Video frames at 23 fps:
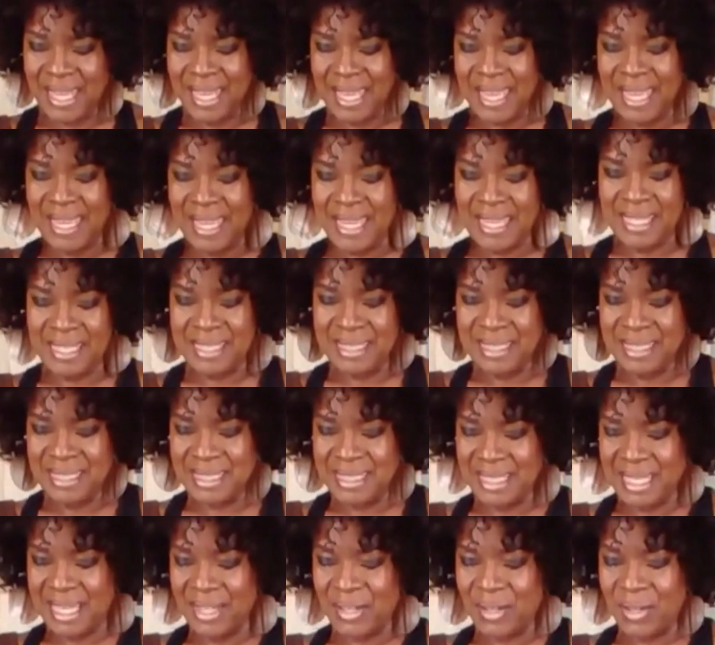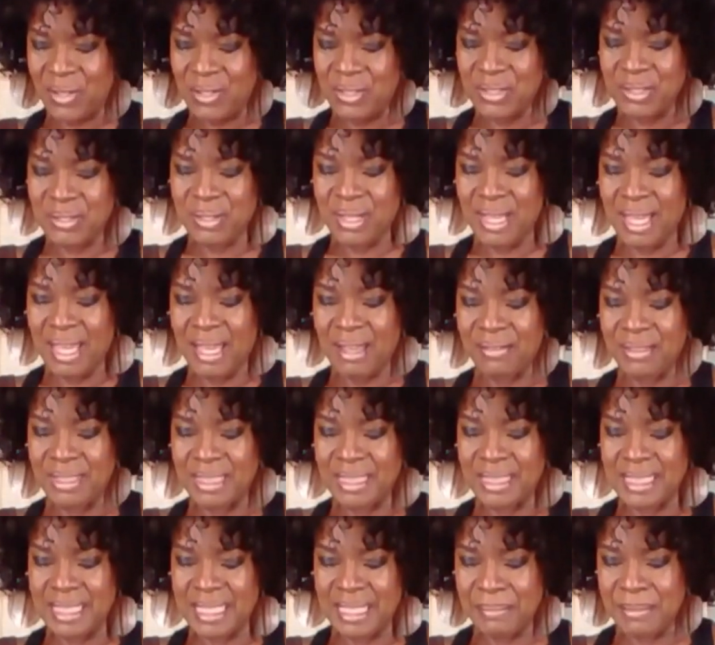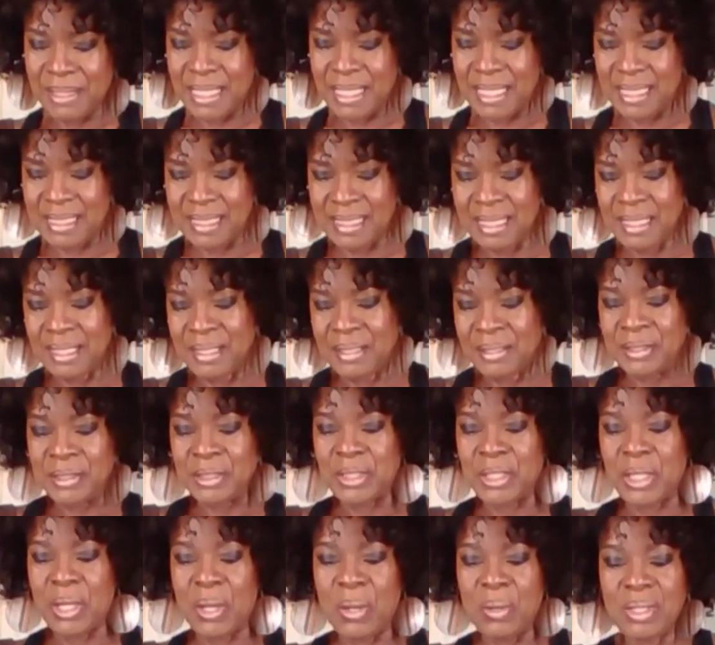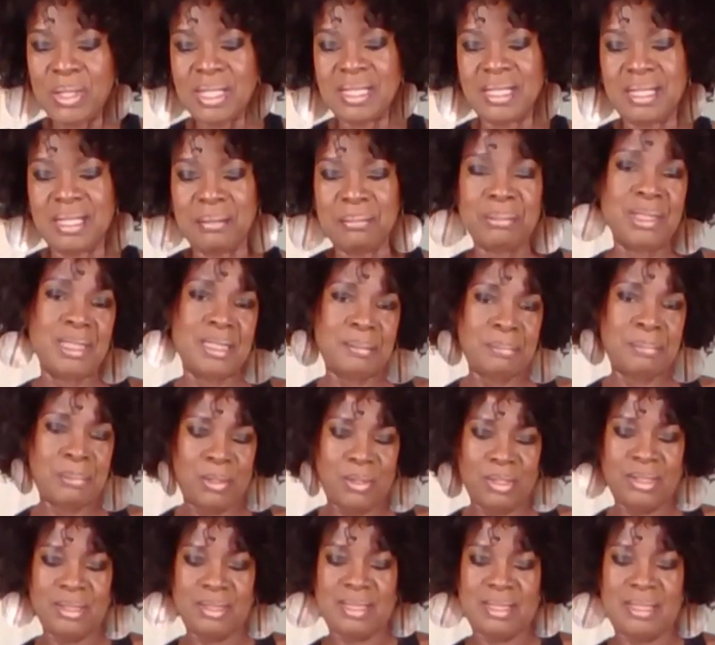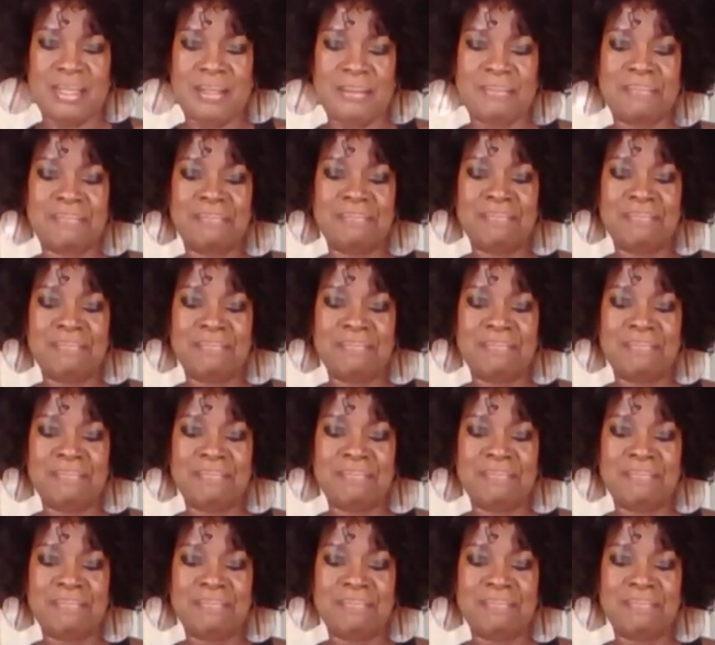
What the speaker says: And I also have lemon coconut bliss balls.